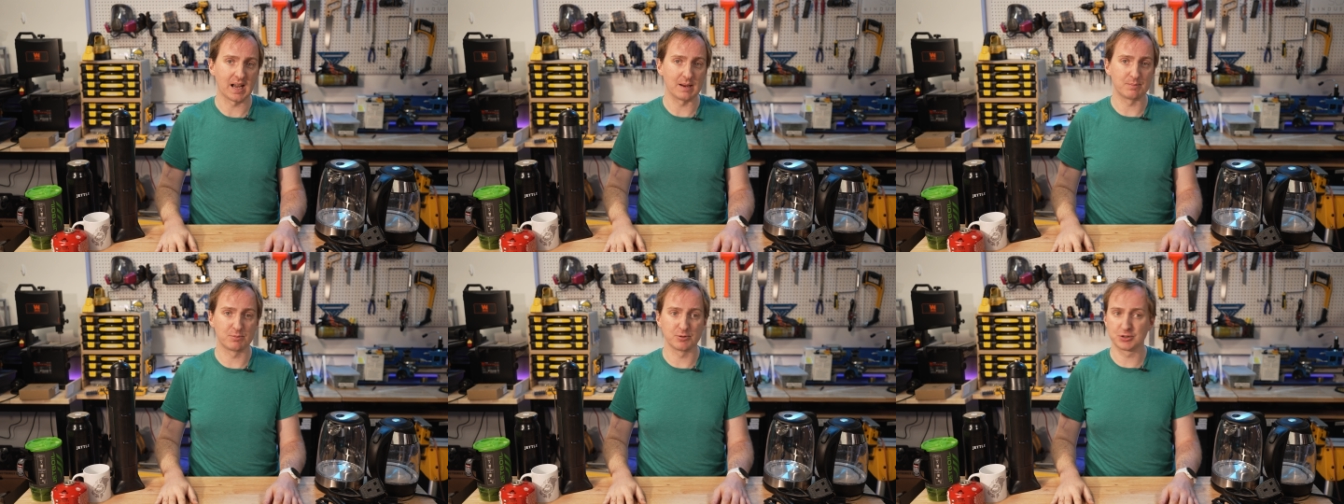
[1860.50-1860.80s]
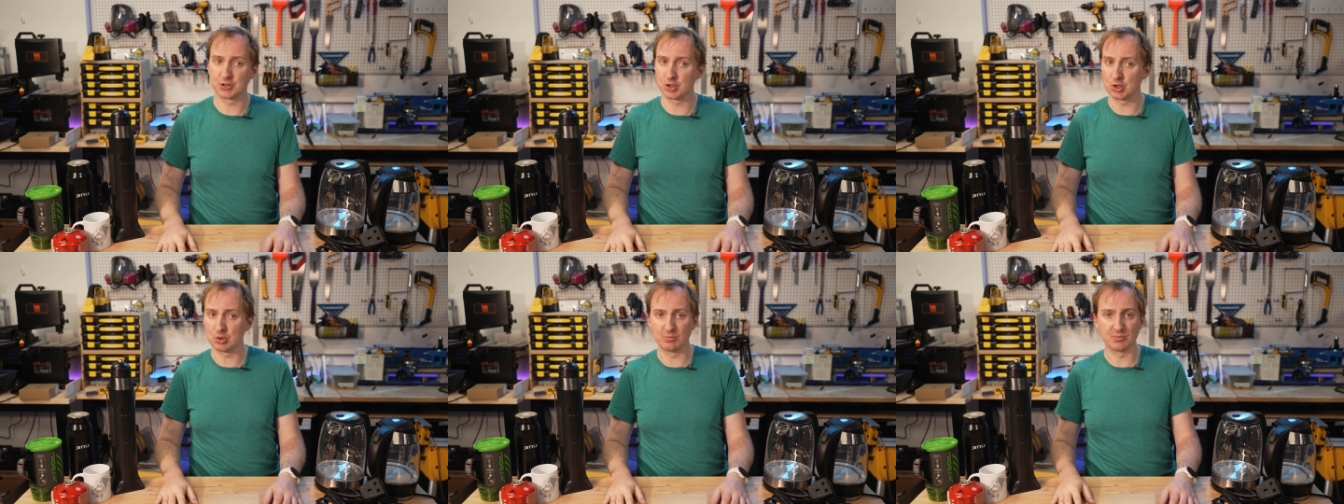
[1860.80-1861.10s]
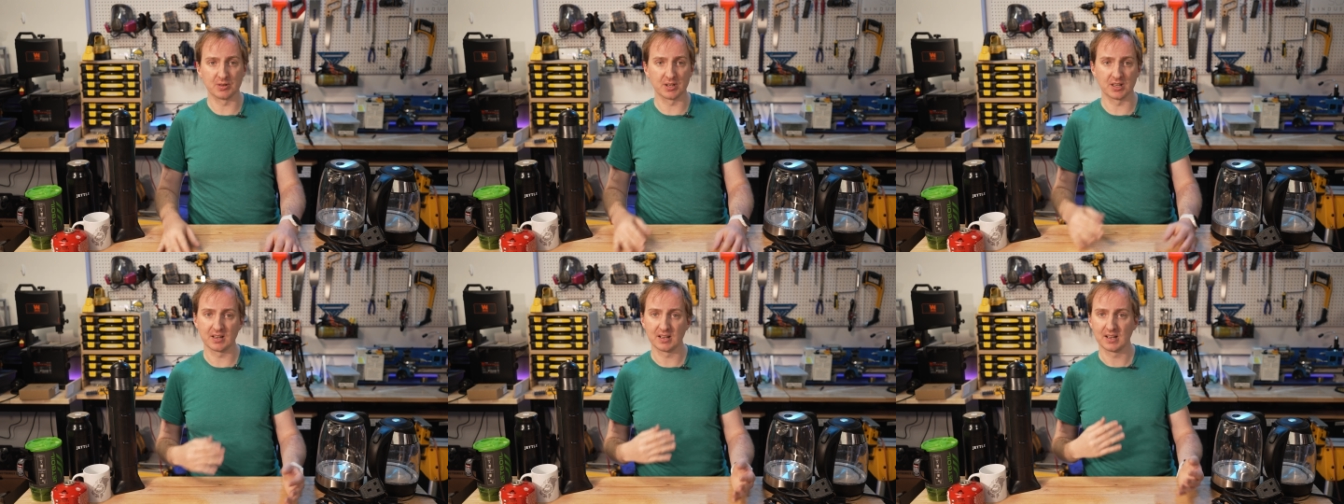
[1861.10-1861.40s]
I presume
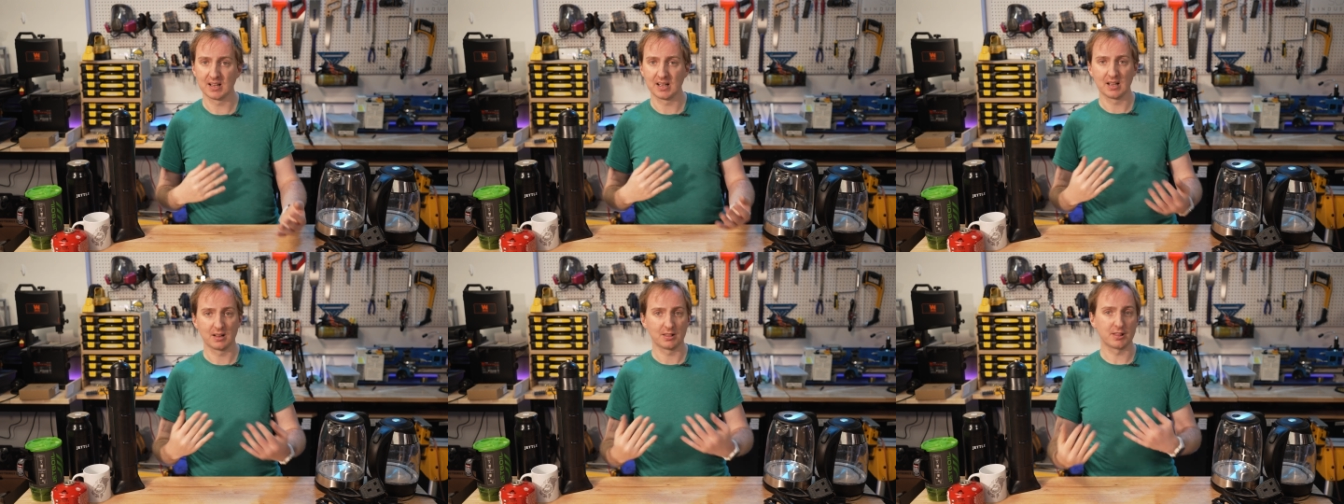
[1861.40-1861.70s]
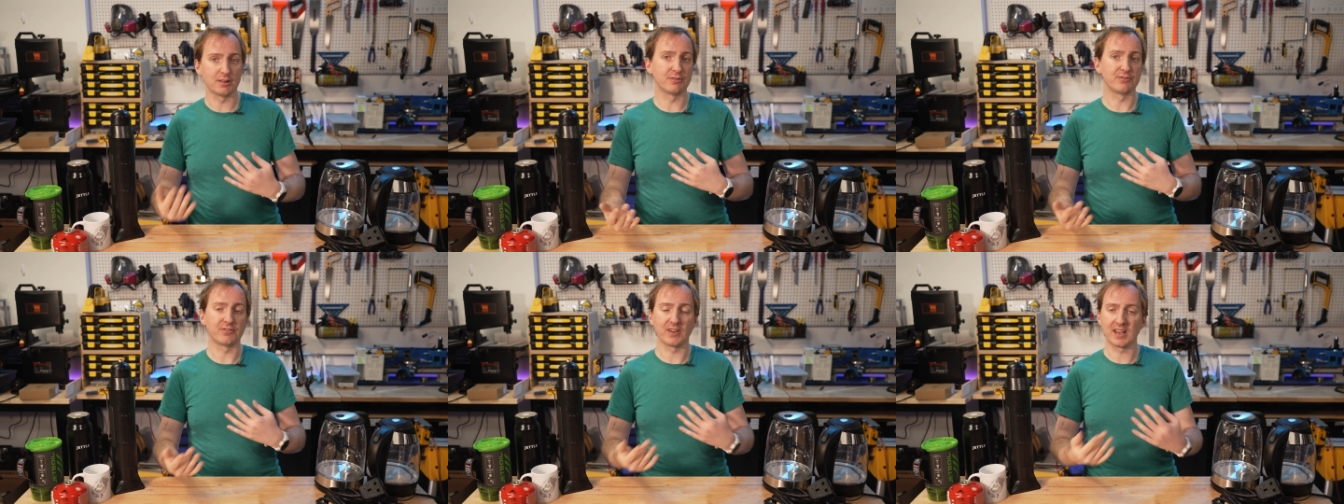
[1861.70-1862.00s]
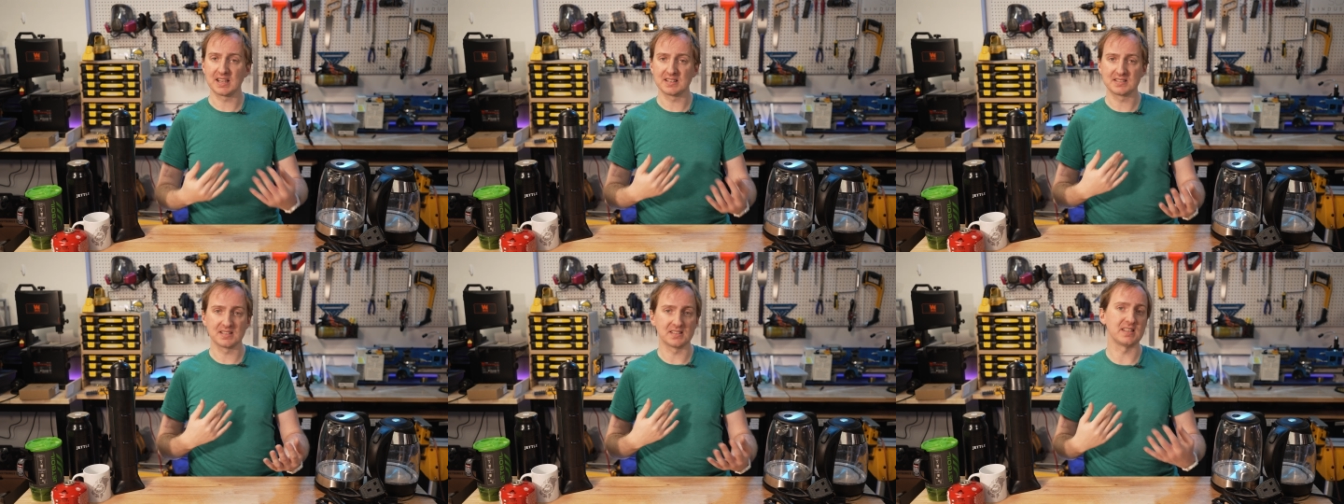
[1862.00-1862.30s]
that the
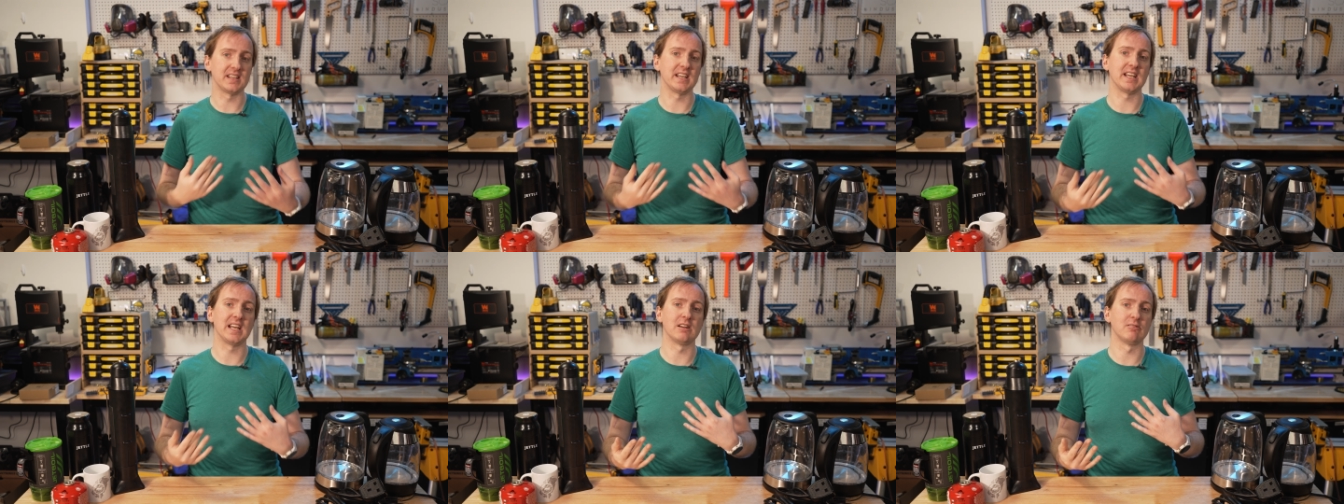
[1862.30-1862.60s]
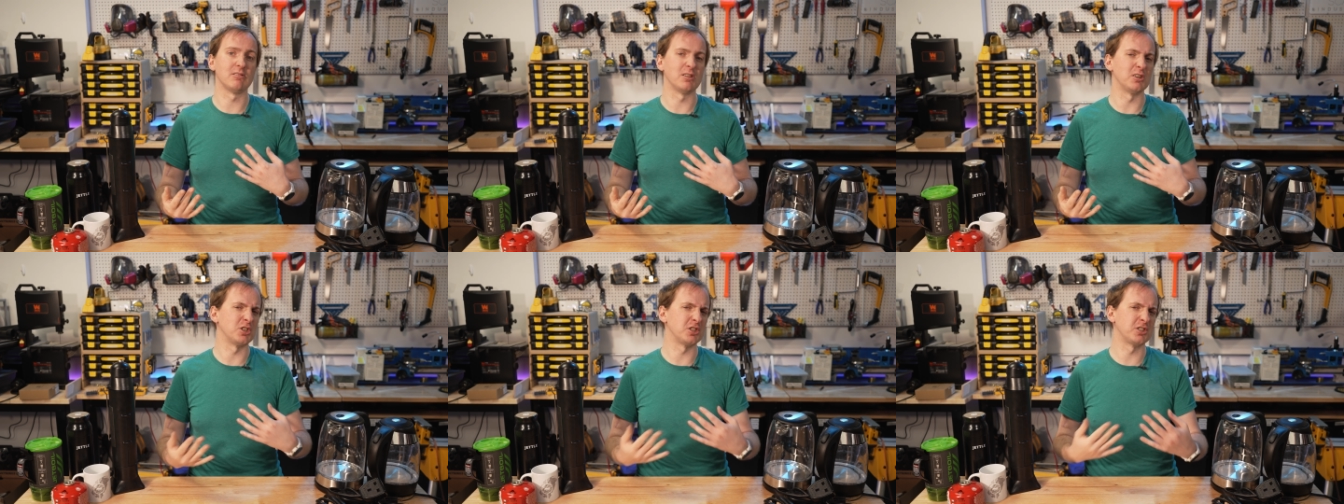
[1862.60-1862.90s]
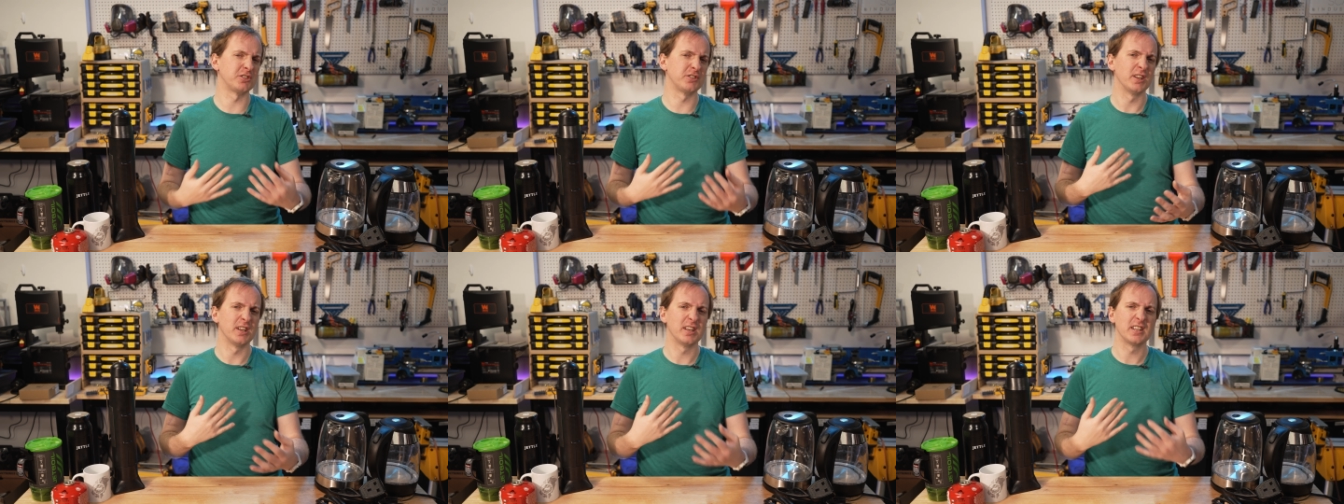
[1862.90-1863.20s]
phases here are
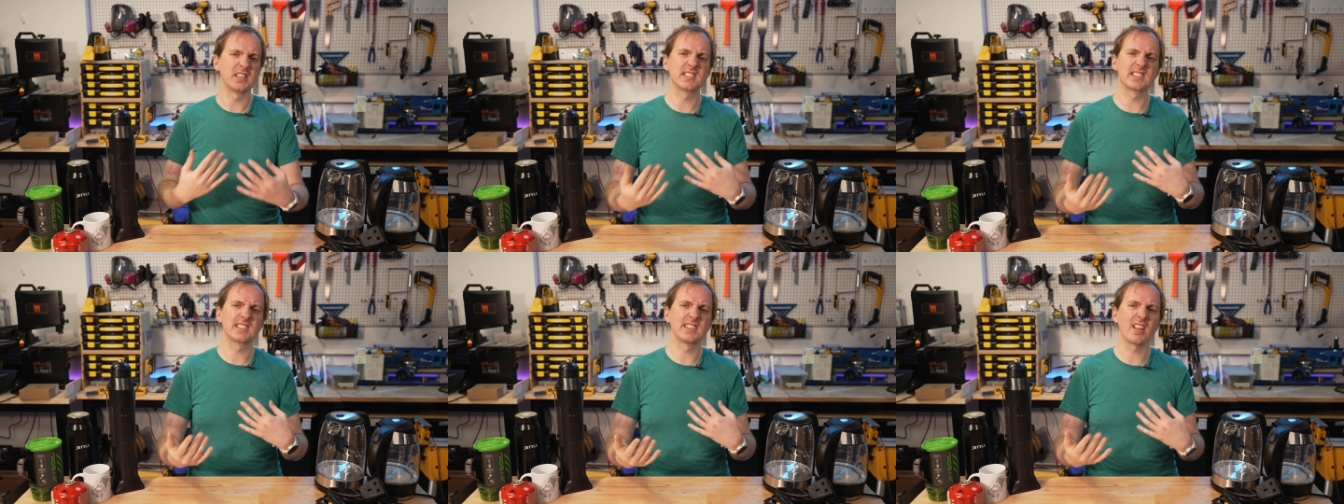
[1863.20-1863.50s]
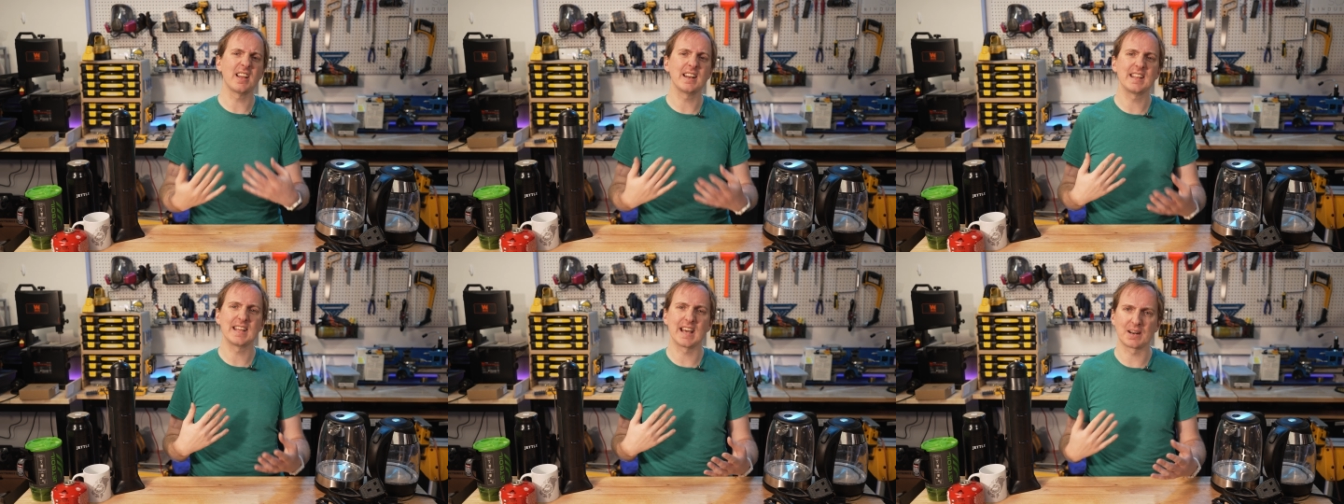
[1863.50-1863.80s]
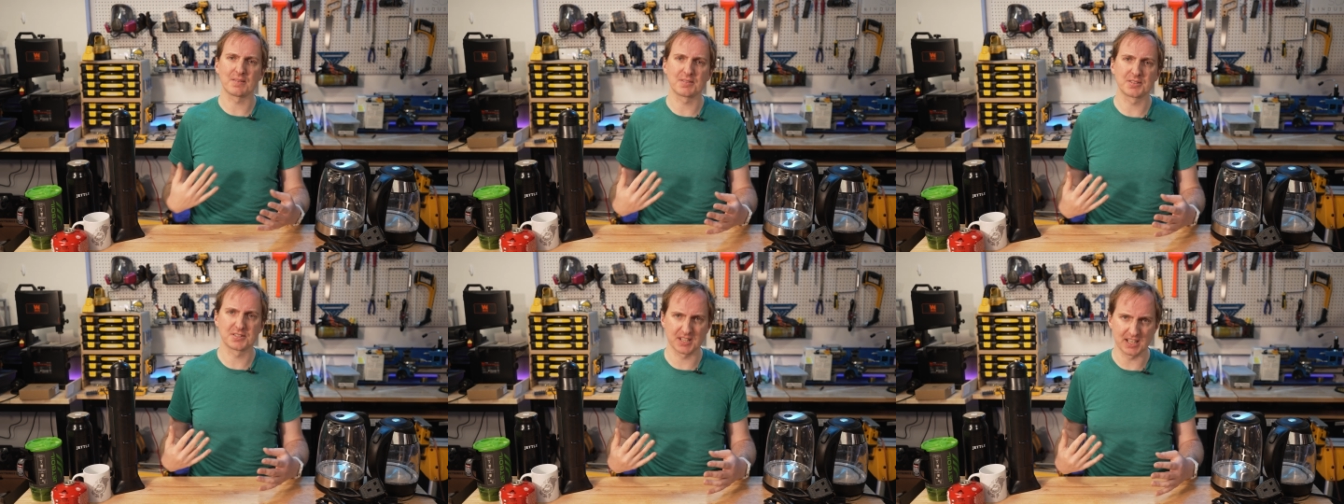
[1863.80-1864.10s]
just slightly out
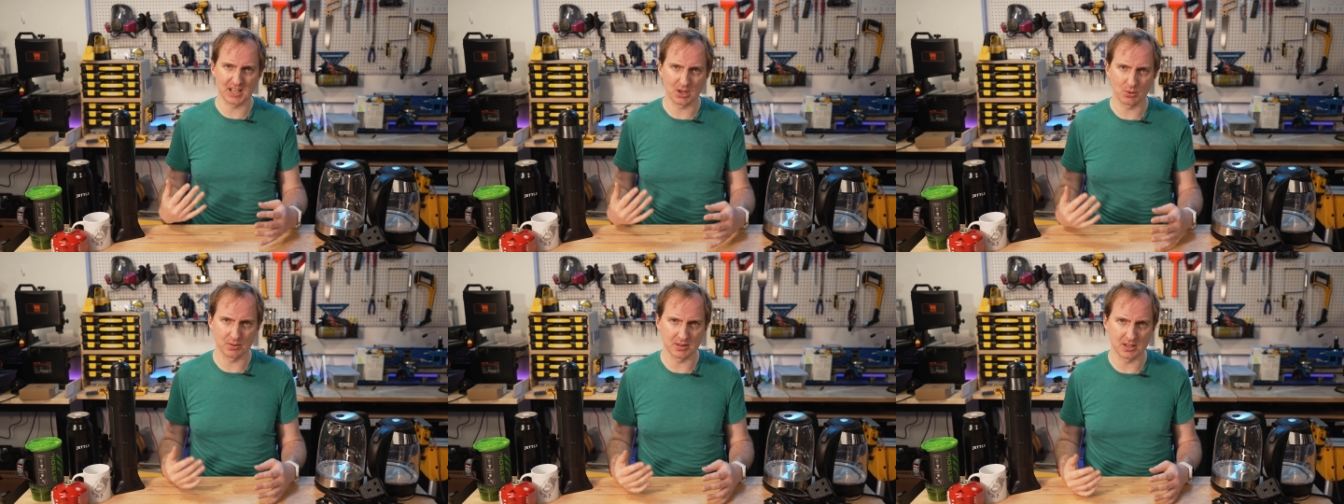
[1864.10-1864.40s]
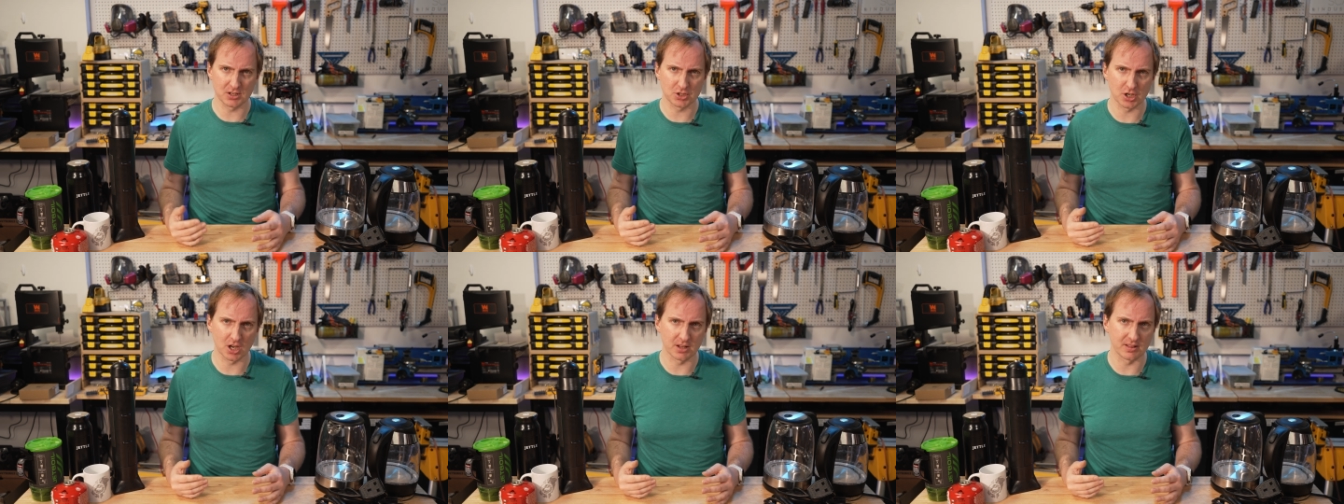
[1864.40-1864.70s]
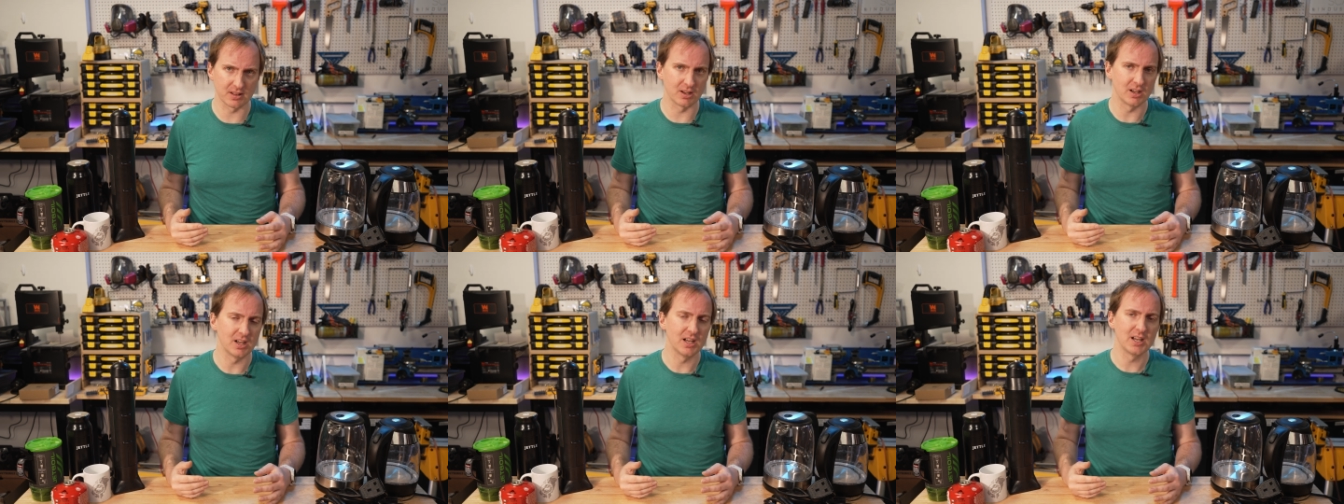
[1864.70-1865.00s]
of sync with each
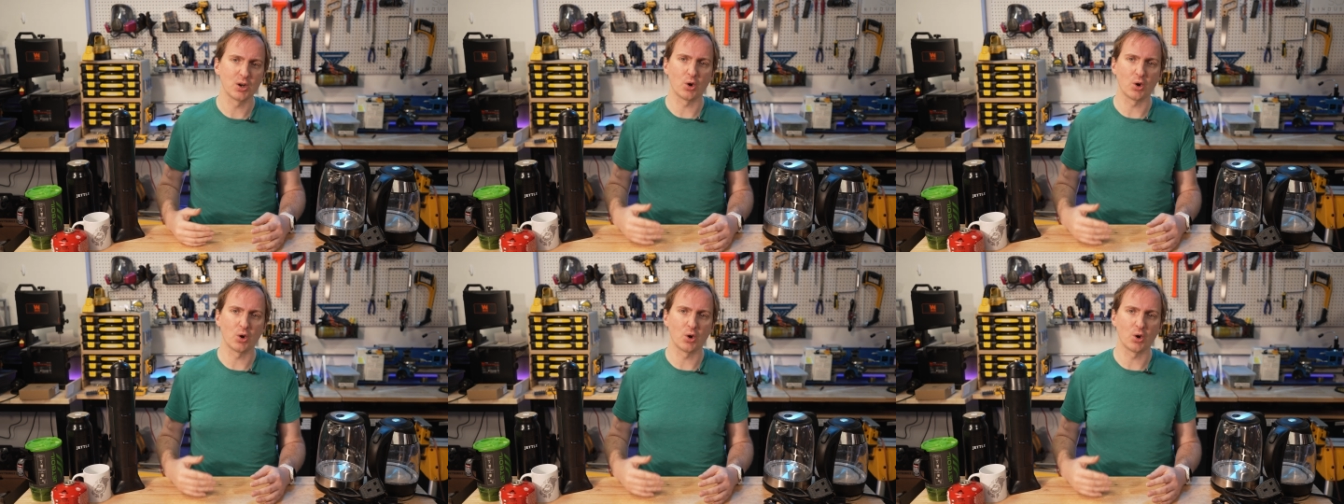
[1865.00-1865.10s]
other,